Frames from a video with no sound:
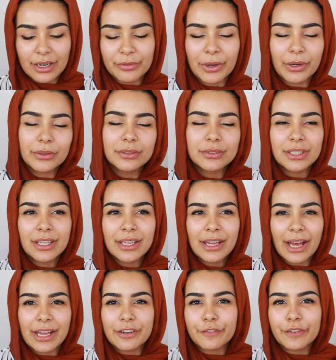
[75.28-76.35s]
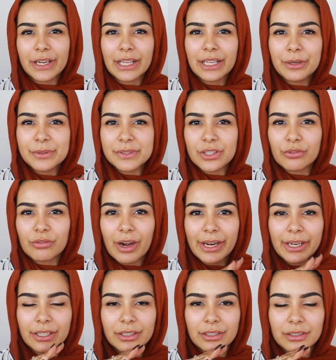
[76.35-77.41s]
well, I didn't feel like it was the
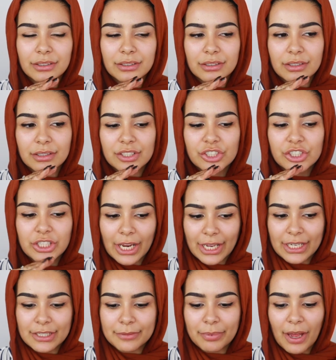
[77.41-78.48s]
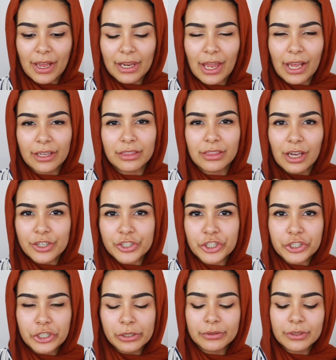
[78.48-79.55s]
right shade, but I liked the
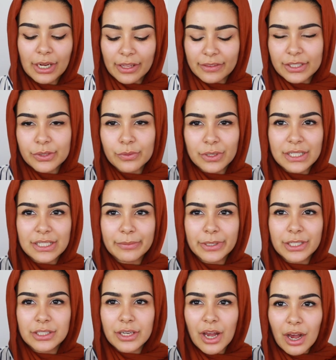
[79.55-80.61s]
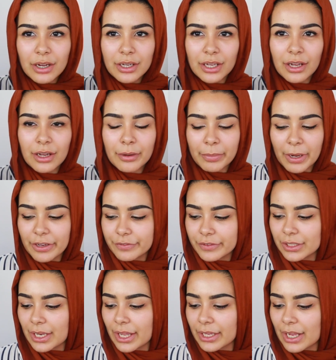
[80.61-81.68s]
undertone, and this one is a bit darker, but I
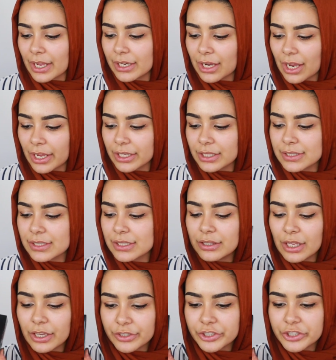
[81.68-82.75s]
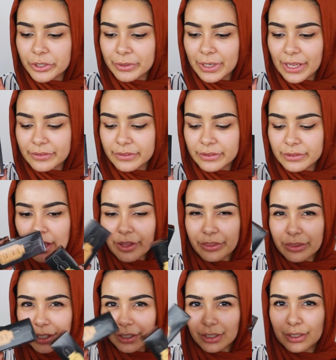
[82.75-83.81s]
feel like I liked the undertone, and I
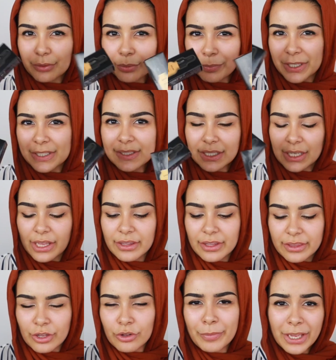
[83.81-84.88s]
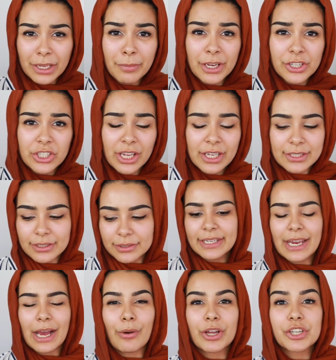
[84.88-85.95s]
think mixed together they'll make my shade.
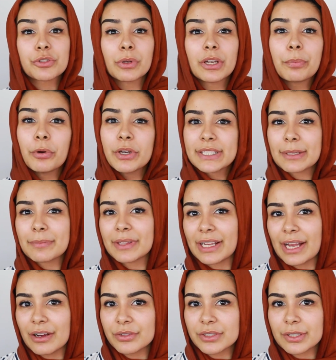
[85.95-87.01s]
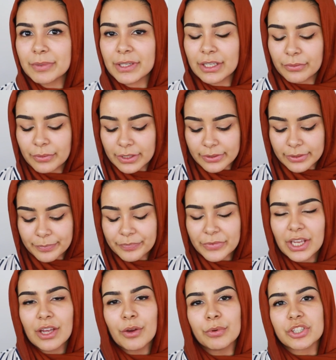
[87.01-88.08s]
Now I just want to point something out to begin with,
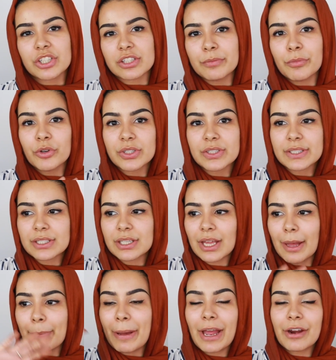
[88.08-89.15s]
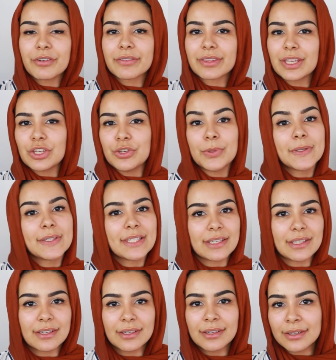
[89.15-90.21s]
which is the most apparent thing you
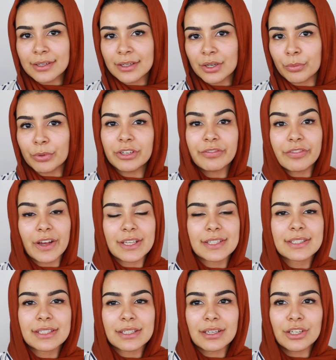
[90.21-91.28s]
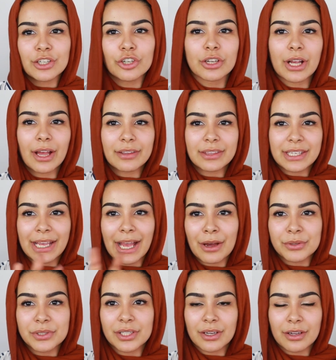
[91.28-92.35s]
see when you first look at the
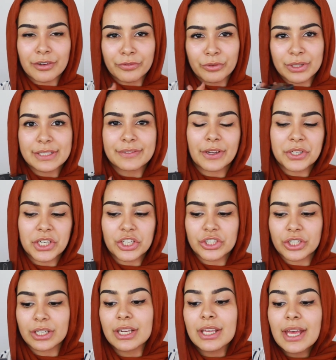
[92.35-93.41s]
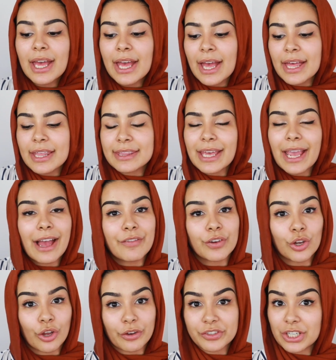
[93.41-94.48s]
counter for this foundation. They have a
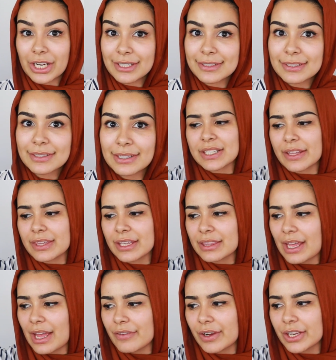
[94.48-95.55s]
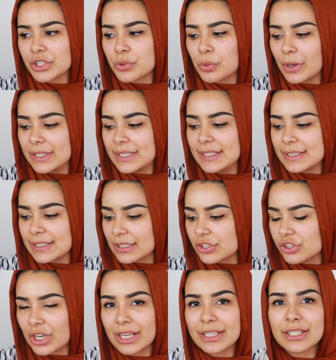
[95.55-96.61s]
lot of shades. I think they have like 26
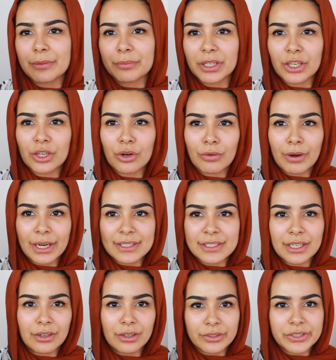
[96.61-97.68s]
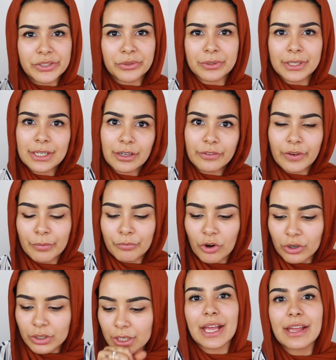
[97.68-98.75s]
shades. I'm gonna correct it on screen if I'm
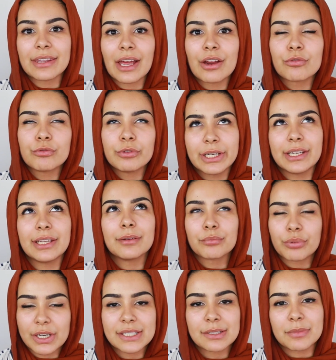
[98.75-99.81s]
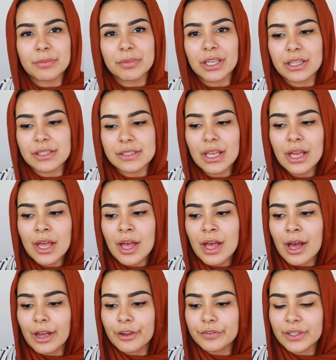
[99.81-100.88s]
wrong, and that really impressed me because
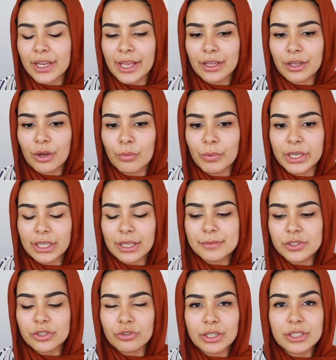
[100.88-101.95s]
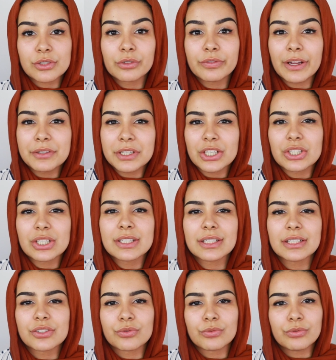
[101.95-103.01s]
I feel like when it comes to drugstore foundations,
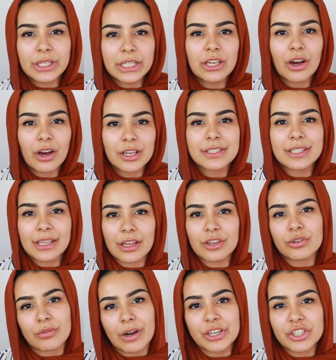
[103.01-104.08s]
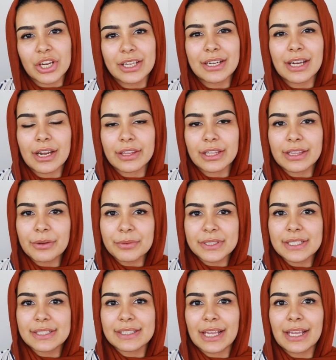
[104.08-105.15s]
it's really hard to get your right shade, and I think that was
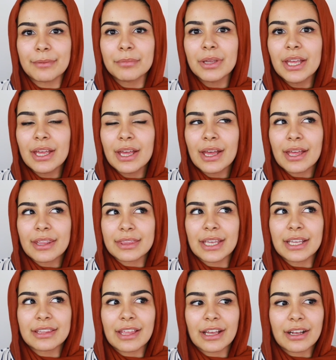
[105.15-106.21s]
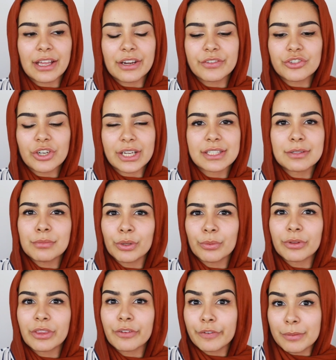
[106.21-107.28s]
the same thing that kind of attracted me
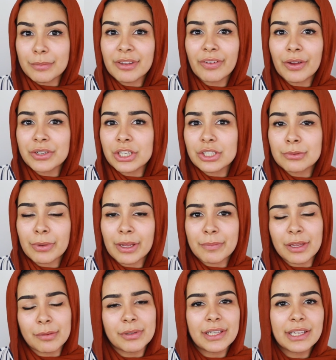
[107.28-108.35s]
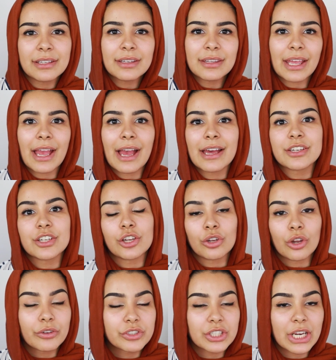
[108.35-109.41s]
with the Fit Me foundation by Maybelline. They had a lot of